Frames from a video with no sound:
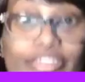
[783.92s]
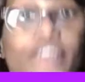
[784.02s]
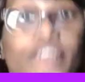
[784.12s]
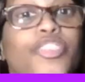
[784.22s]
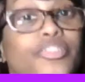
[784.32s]

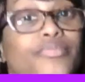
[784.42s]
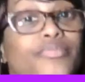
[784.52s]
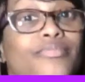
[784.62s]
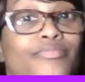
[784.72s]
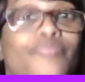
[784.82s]
touch you,
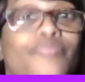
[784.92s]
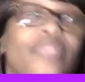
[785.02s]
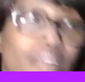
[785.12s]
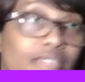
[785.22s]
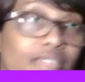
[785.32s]

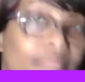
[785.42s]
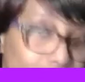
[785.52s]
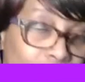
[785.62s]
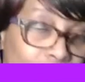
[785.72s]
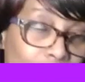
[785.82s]
you know
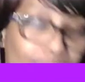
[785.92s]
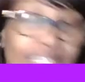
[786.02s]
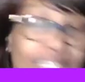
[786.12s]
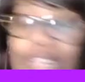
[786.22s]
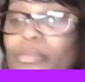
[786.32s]
what
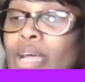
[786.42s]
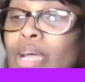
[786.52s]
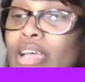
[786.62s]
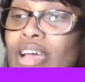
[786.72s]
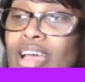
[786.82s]
I'm saying.
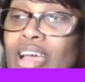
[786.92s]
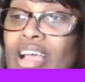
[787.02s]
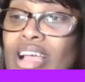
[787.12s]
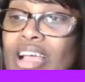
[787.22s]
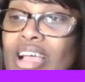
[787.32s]
But
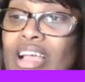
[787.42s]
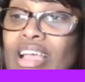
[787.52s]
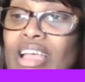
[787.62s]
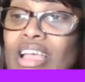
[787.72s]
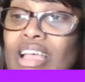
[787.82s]

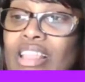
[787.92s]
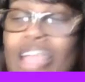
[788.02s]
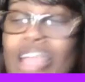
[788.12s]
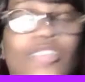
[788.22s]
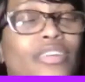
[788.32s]

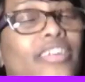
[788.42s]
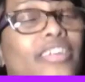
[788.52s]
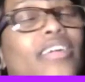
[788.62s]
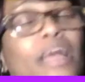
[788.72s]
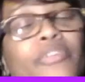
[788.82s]
like
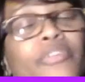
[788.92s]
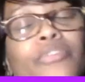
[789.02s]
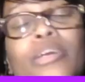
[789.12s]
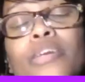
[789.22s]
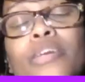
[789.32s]
you're coming
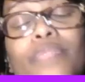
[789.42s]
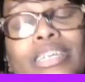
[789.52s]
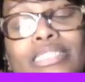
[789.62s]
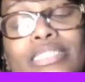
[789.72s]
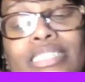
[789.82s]
from a good
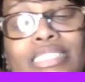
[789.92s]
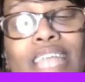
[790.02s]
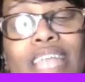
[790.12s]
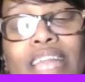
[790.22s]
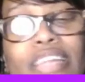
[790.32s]
place, and
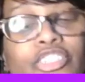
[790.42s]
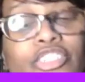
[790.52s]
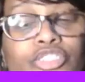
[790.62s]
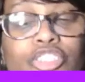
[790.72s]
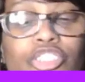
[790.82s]
it's not
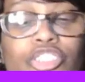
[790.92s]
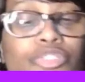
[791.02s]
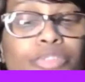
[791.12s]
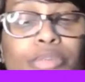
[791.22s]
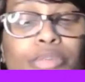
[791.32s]
that you're just
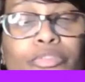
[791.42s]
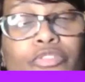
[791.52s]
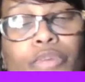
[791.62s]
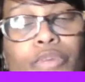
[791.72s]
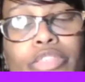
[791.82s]
using
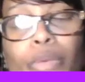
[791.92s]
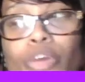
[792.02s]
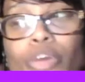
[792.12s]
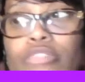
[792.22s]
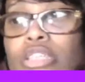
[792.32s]
people for what
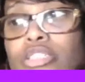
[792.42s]
they're worth